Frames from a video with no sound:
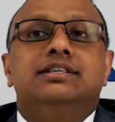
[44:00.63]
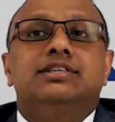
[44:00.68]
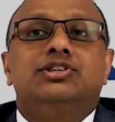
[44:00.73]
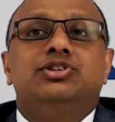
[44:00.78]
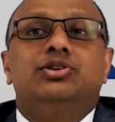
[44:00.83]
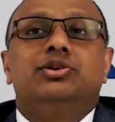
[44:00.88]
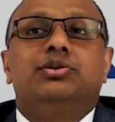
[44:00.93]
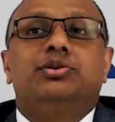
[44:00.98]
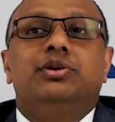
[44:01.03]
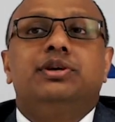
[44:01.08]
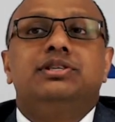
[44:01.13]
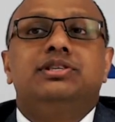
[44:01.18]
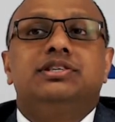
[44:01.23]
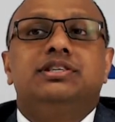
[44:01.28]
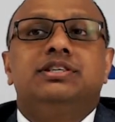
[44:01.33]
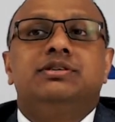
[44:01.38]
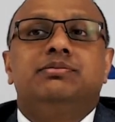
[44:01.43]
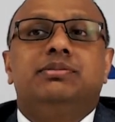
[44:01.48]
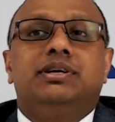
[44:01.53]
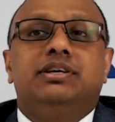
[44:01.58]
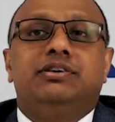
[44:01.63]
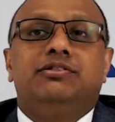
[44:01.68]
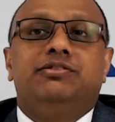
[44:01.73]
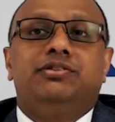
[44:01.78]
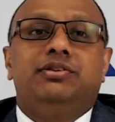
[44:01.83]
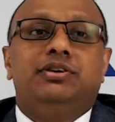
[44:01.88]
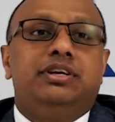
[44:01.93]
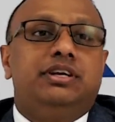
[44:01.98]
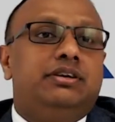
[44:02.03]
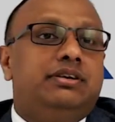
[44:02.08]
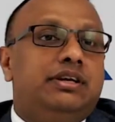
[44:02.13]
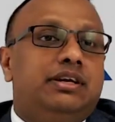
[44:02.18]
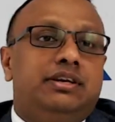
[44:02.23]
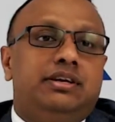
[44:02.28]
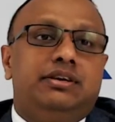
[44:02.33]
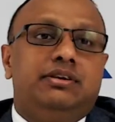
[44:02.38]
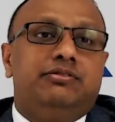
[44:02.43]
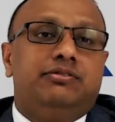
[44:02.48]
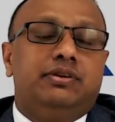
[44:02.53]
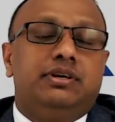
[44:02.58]
your question, but if you need
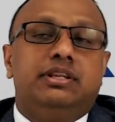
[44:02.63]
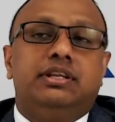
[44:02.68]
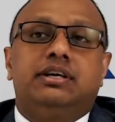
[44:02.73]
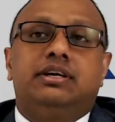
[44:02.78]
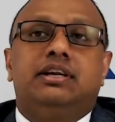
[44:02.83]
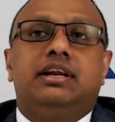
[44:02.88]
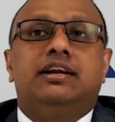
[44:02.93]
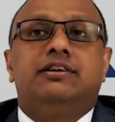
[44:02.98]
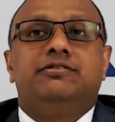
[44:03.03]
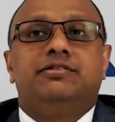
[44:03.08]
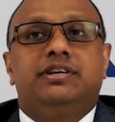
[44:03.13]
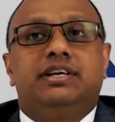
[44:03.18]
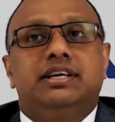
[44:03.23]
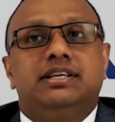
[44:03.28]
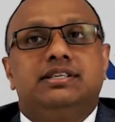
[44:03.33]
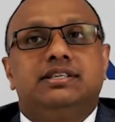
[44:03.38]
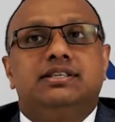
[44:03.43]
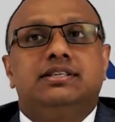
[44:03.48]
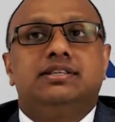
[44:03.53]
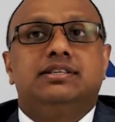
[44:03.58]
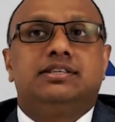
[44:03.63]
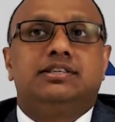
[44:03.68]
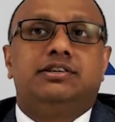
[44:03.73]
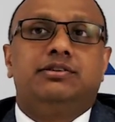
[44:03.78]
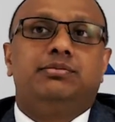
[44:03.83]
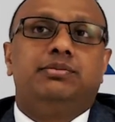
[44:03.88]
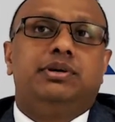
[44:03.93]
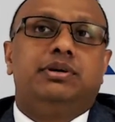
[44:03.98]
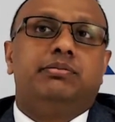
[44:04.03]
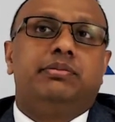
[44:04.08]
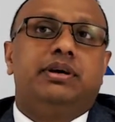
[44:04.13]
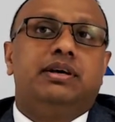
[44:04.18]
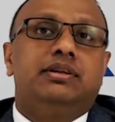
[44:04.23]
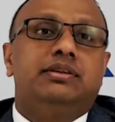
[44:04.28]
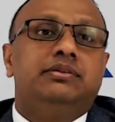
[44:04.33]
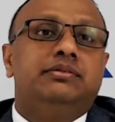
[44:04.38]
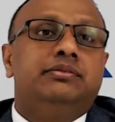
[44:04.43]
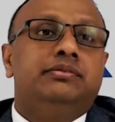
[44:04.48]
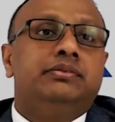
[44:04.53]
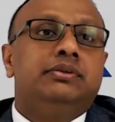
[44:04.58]
any further clarifications, give me a
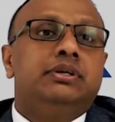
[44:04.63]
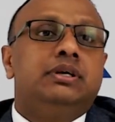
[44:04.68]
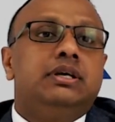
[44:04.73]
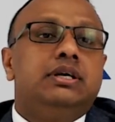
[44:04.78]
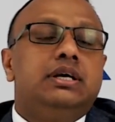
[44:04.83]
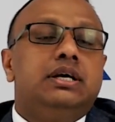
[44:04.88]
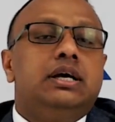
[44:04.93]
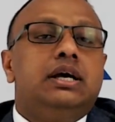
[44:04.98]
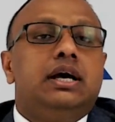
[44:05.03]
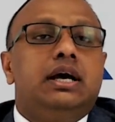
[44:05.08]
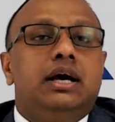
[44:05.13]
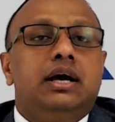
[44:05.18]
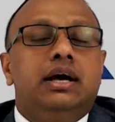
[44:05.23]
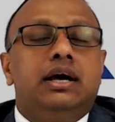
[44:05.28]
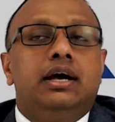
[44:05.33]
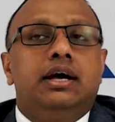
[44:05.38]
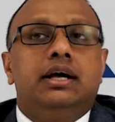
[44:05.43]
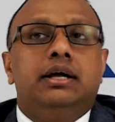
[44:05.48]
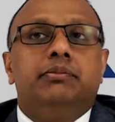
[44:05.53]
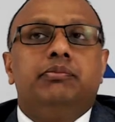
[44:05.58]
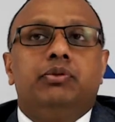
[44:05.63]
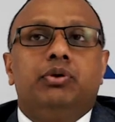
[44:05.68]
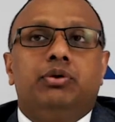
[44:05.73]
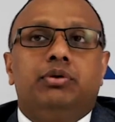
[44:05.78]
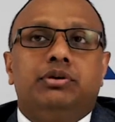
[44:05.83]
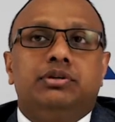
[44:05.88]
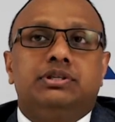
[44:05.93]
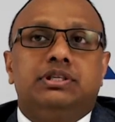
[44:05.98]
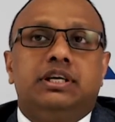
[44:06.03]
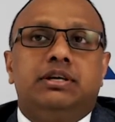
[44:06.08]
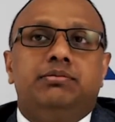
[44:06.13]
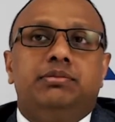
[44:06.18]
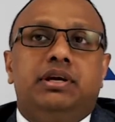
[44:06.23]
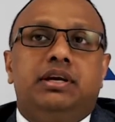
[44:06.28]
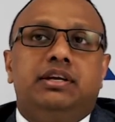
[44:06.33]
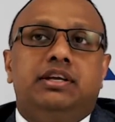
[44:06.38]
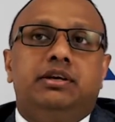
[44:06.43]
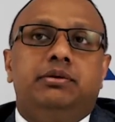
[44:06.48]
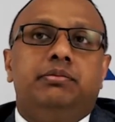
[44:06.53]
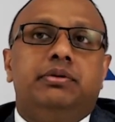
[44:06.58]
bell or send me
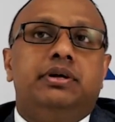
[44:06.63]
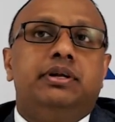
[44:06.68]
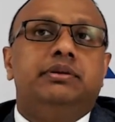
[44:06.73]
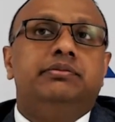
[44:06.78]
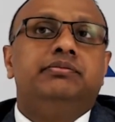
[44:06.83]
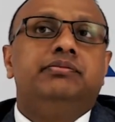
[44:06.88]
an email.